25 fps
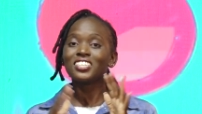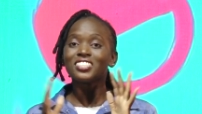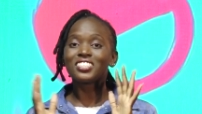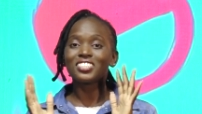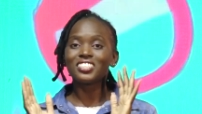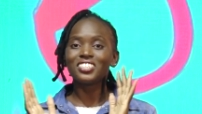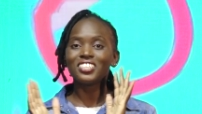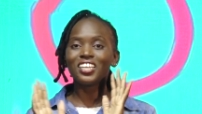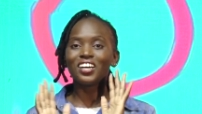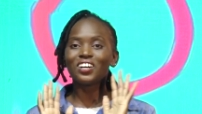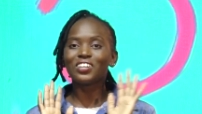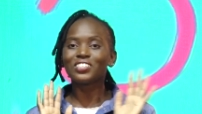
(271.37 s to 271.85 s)

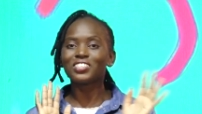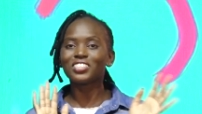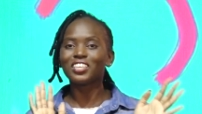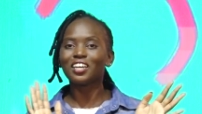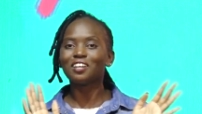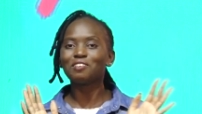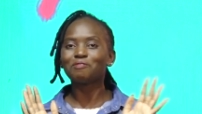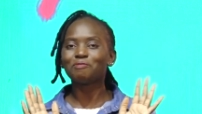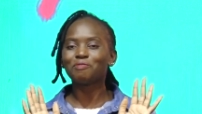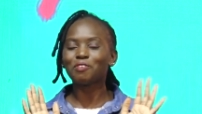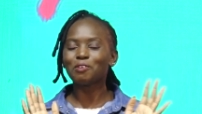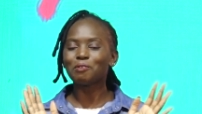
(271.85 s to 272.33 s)
It's now
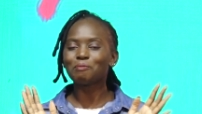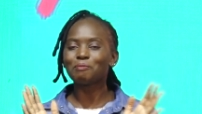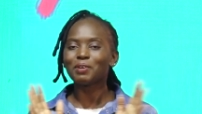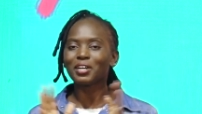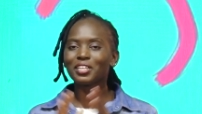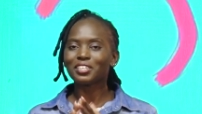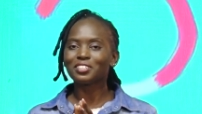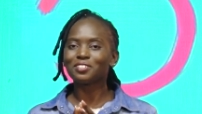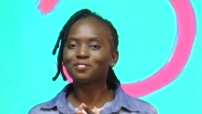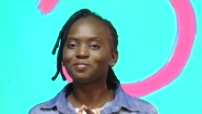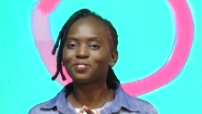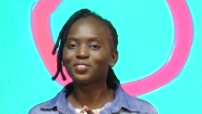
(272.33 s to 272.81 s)
time for
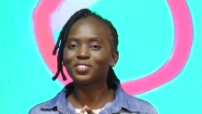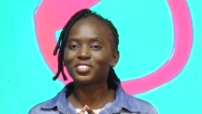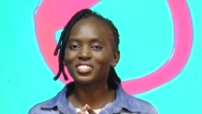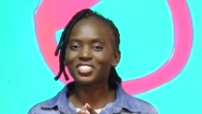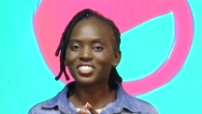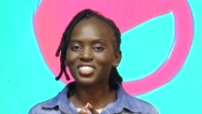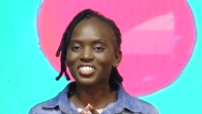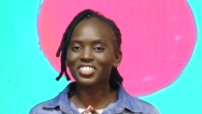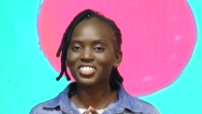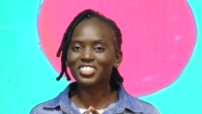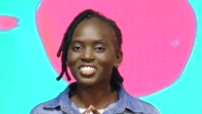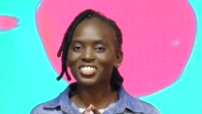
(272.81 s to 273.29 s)
money for
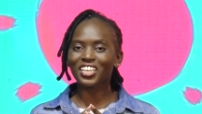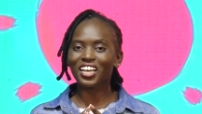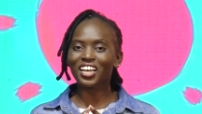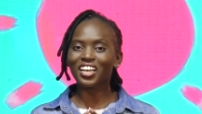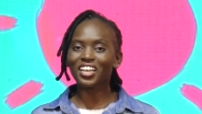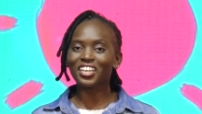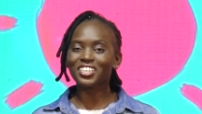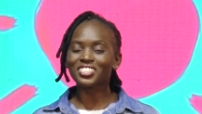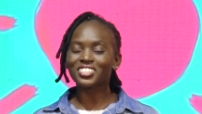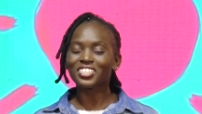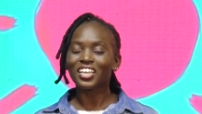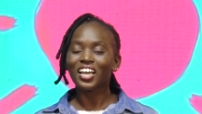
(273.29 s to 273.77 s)

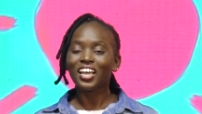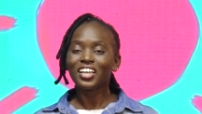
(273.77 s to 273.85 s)
Jesus.